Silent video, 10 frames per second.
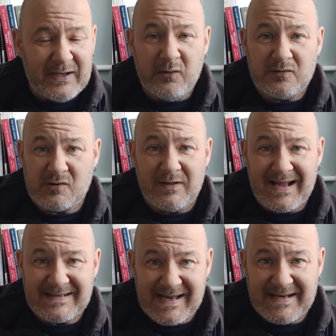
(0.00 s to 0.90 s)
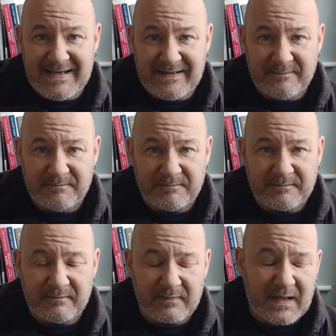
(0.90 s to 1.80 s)
He also likes heading.
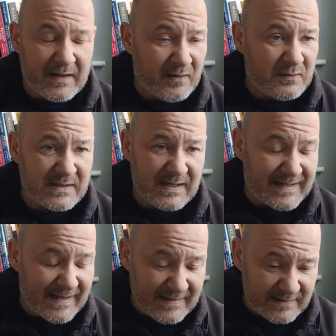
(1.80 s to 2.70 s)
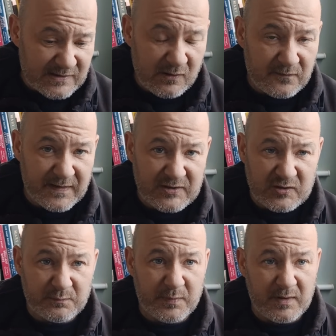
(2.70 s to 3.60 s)
I know, again, it's
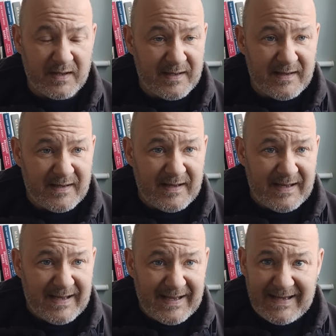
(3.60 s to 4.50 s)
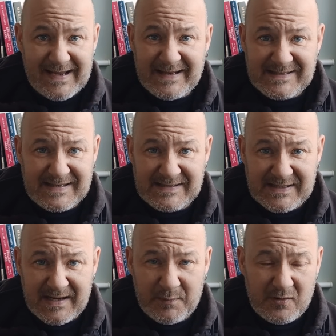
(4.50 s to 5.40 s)
old-fashioned, but he heads things
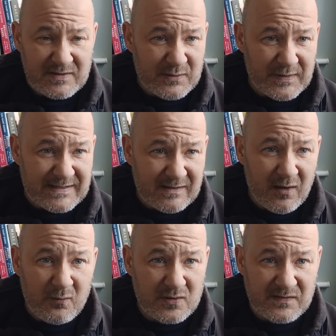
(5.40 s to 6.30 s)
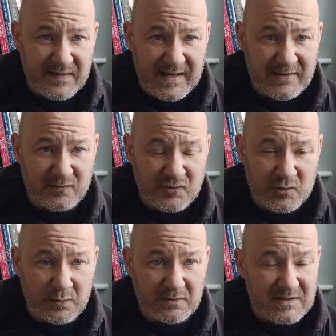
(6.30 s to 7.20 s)
in our box. He wins loads of aerial
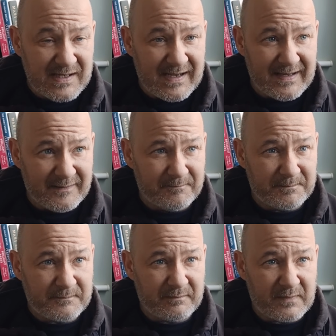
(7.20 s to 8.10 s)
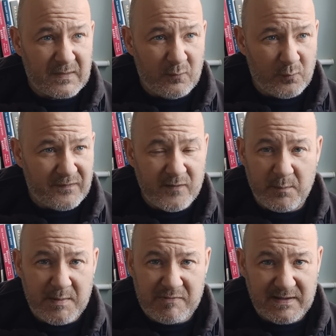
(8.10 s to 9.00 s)
duels, and we've
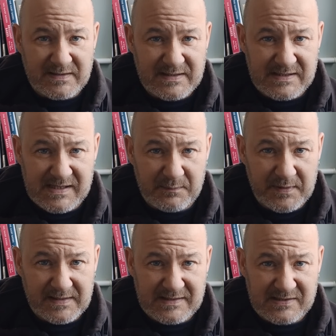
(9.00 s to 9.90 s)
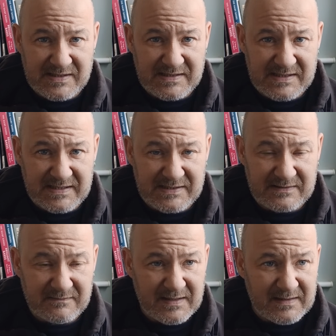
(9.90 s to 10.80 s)
not been brilliant at set pieces this
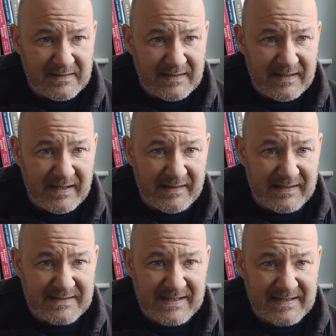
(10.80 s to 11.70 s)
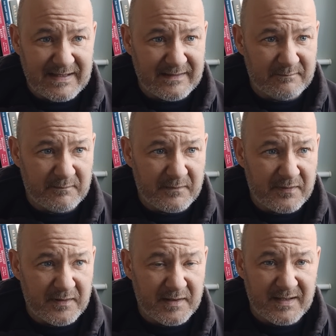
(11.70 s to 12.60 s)
season in the attacking
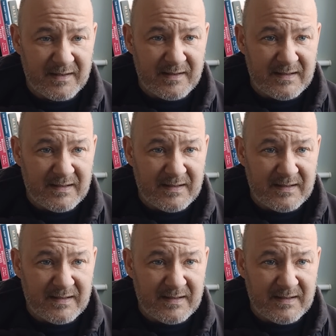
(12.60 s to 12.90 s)
third.